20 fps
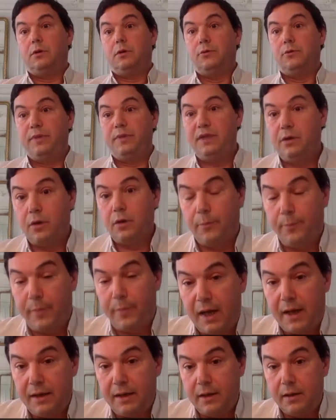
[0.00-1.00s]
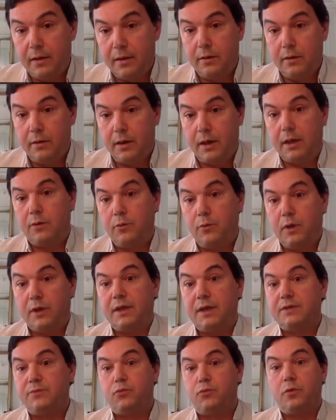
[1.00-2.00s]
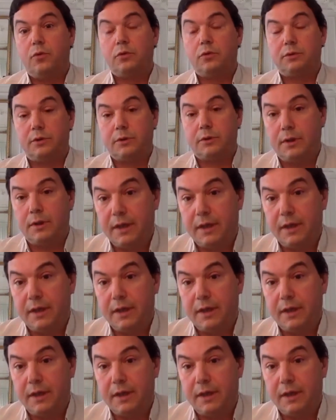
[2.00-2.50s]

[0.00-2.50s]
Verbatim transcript: a bigger pie and what has brought